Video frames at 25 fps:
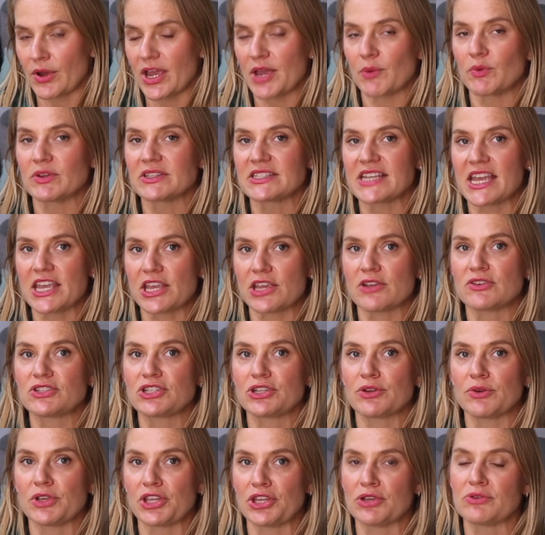It will take you
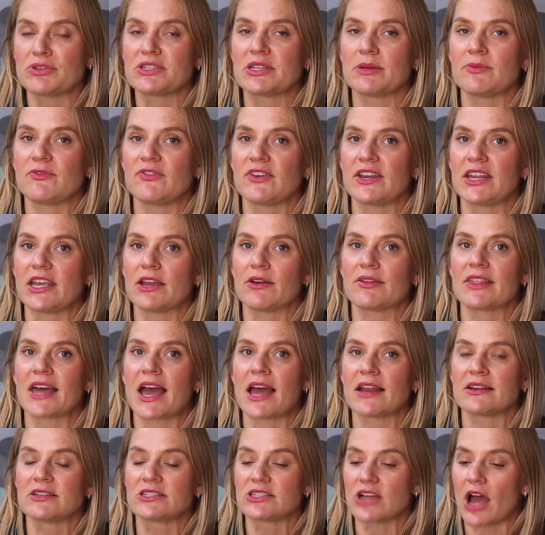to a YouTube video
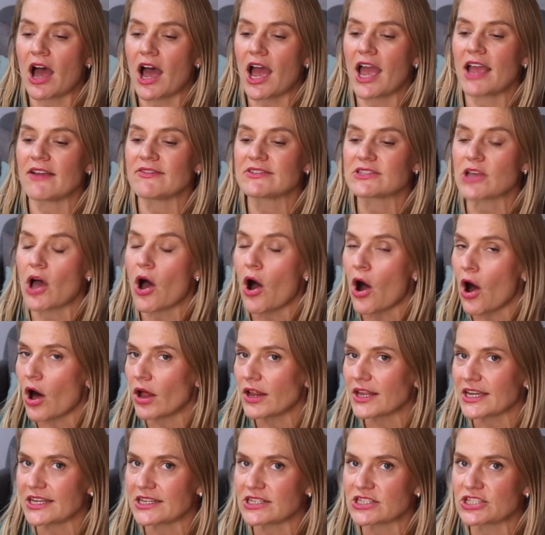that dives
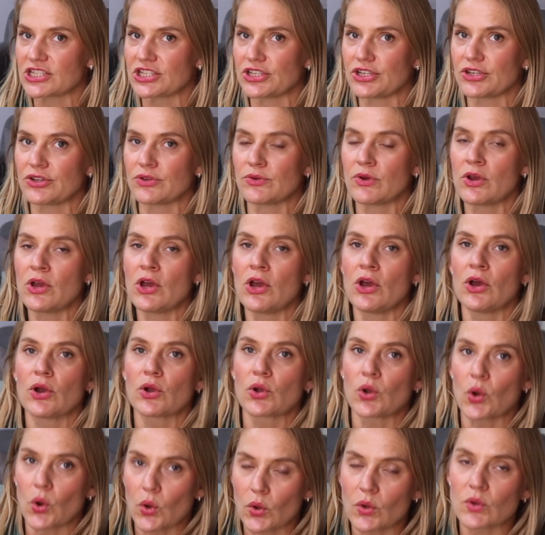all into
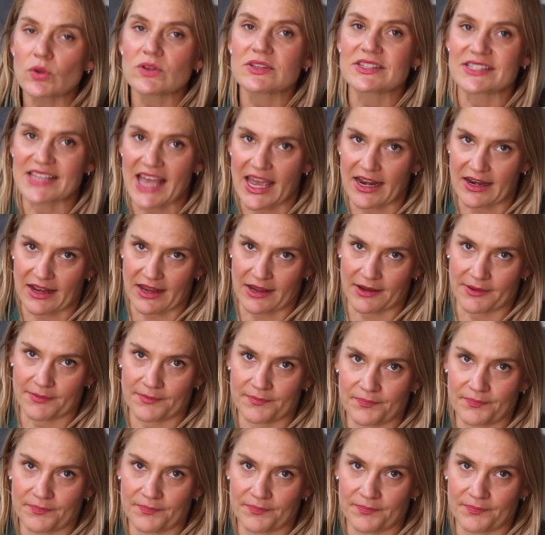goal setting.